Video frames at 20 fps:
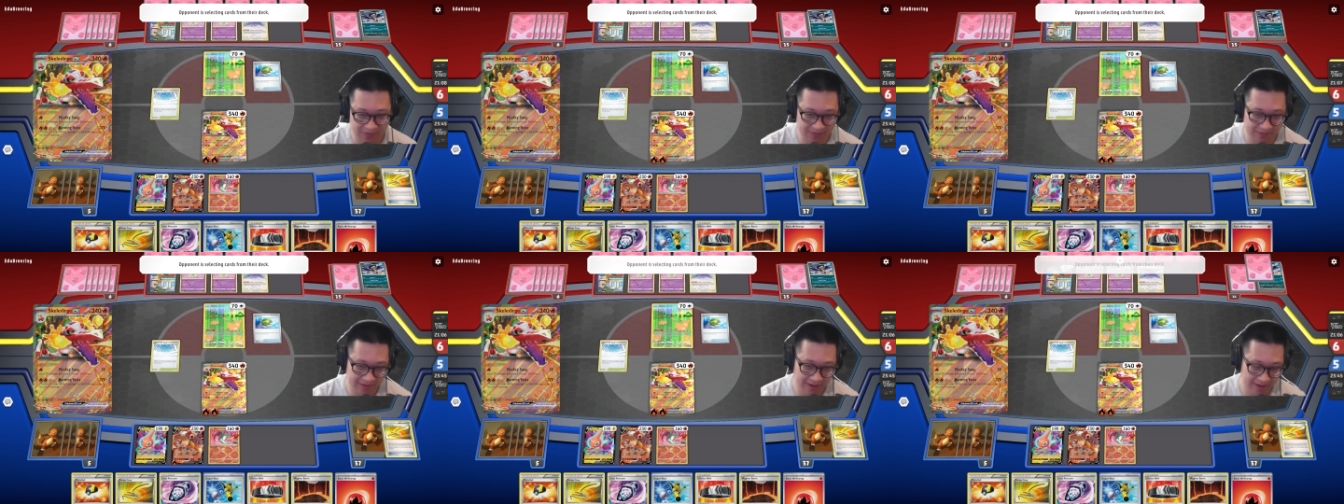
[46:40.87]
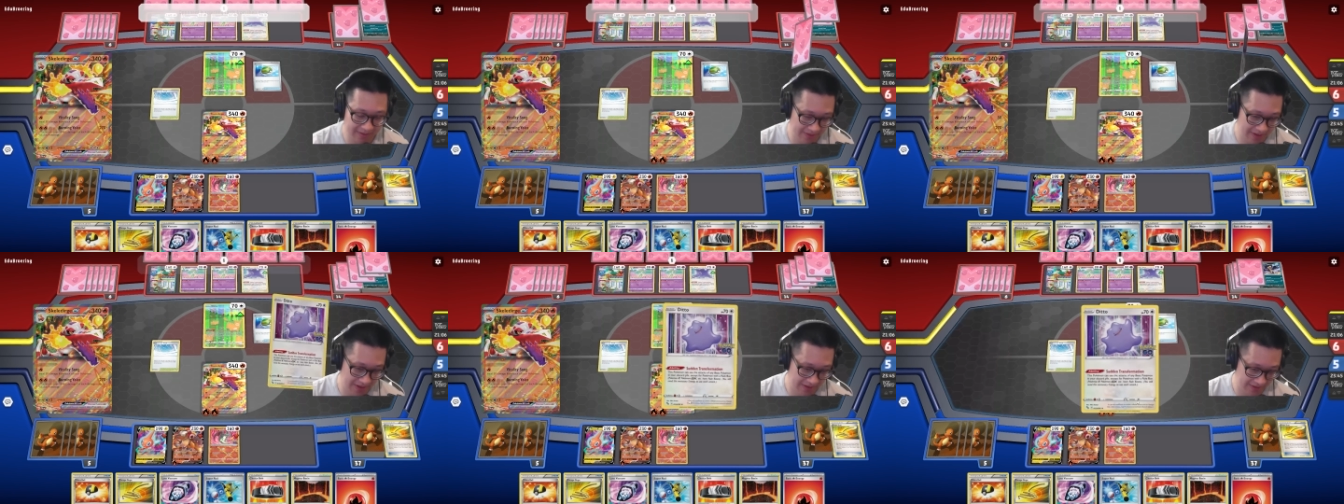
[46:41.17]

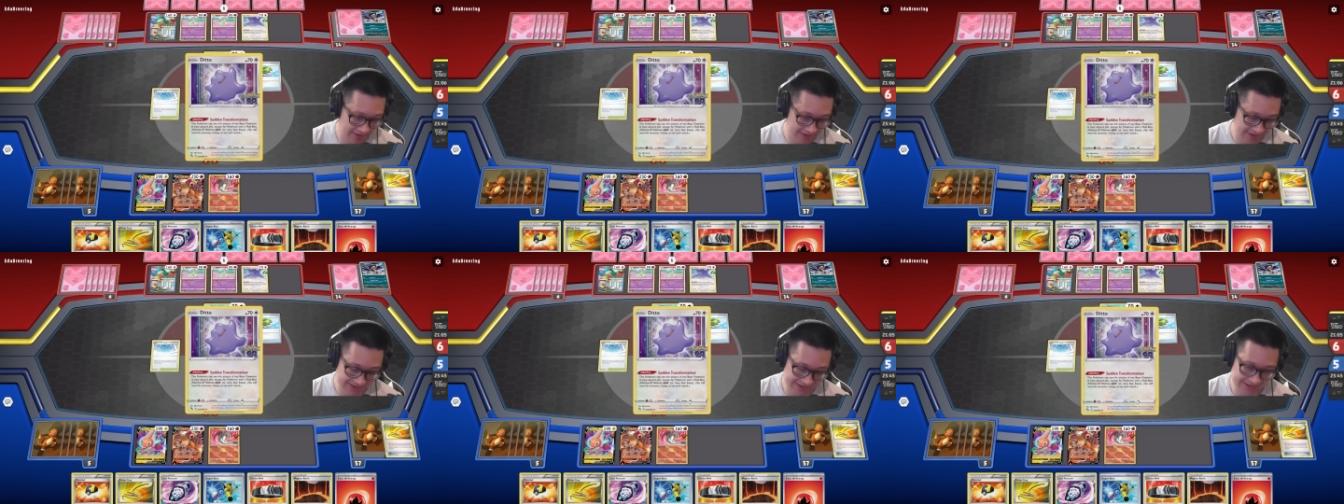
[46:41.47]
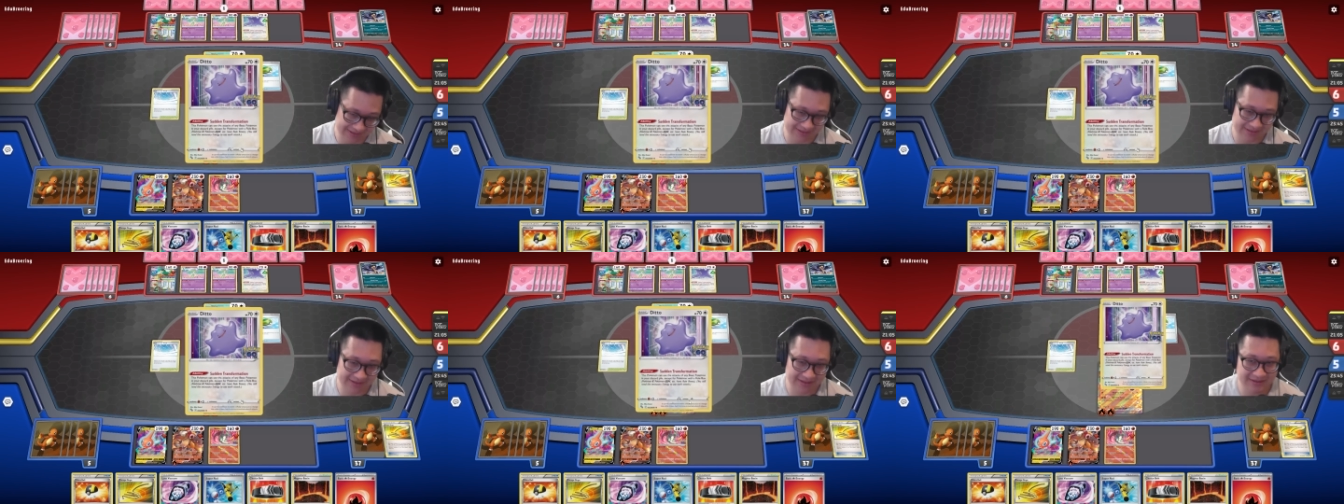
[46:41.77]
That that is.
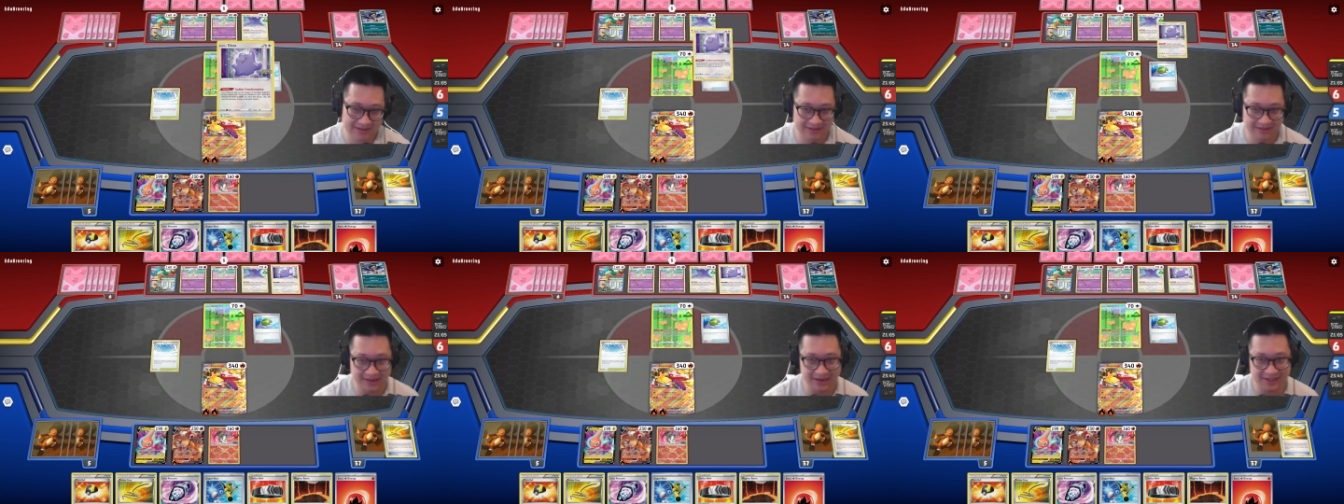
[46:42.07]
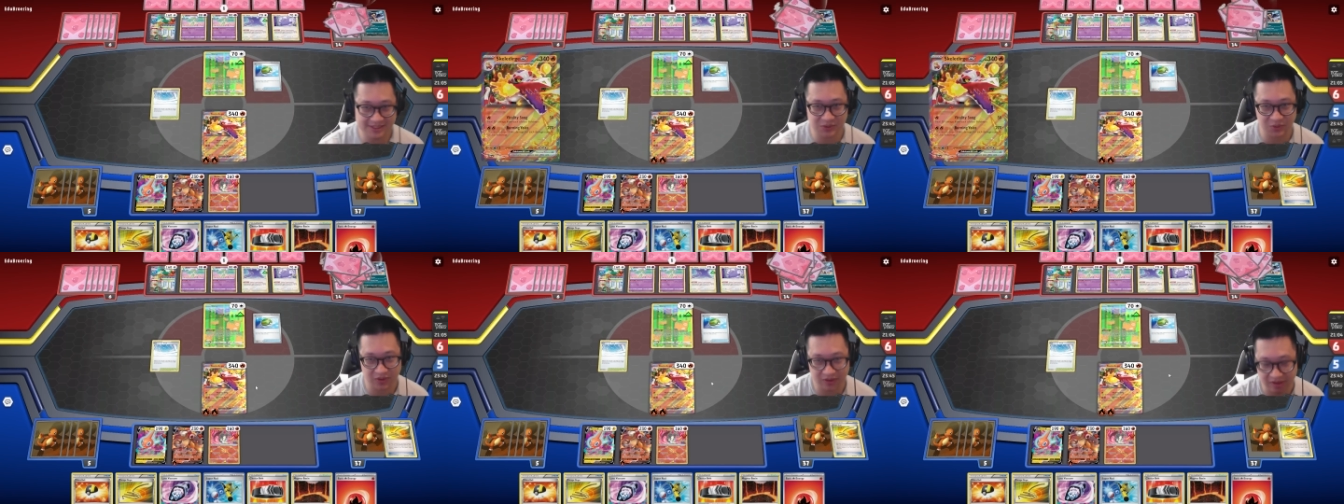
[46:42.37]

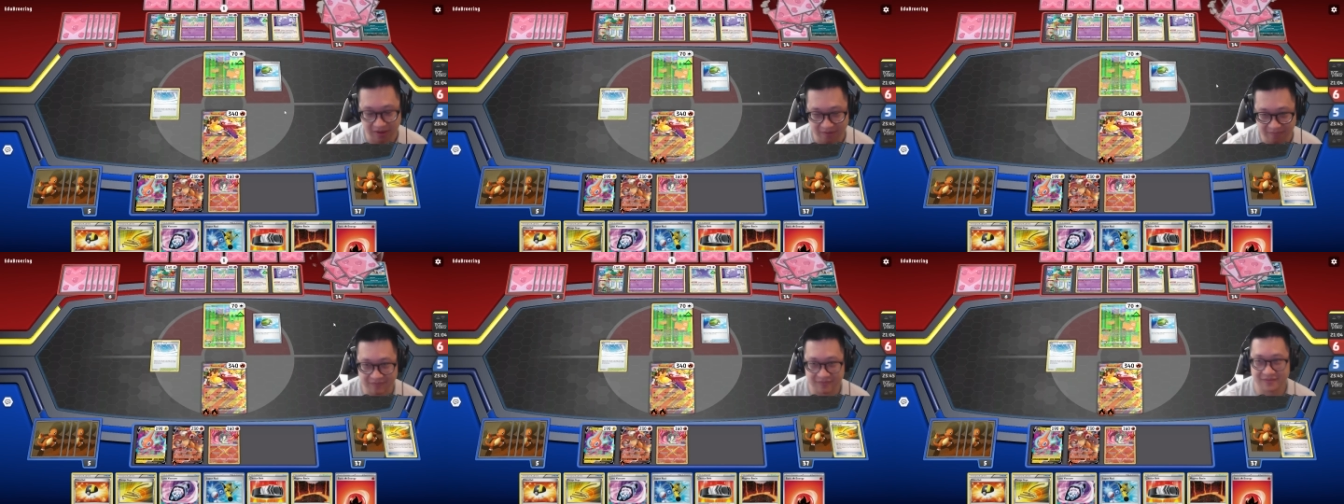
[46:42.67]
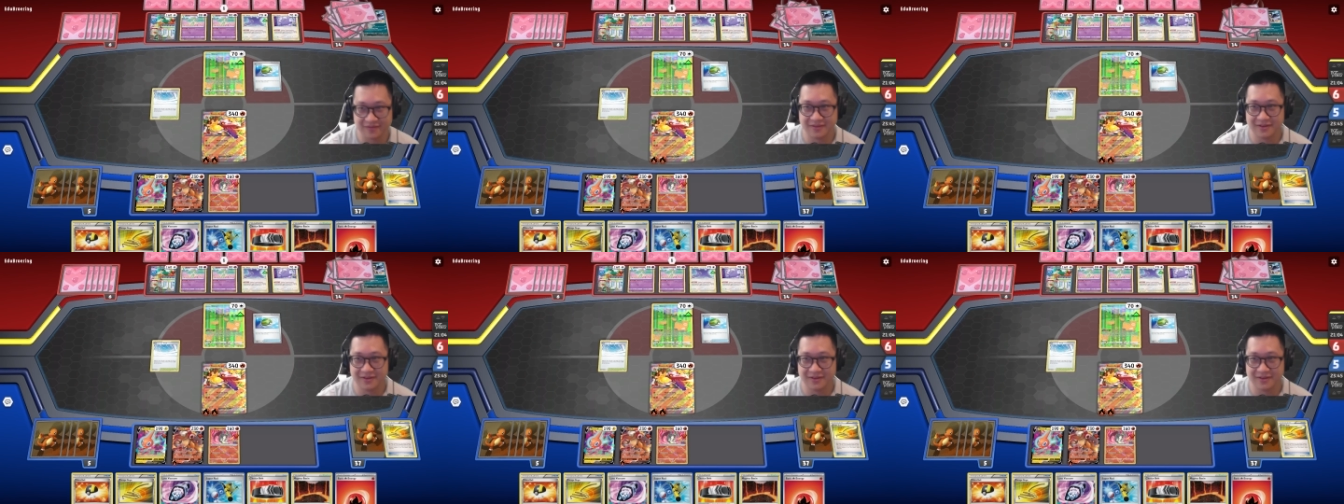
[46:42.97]
Not soon enough.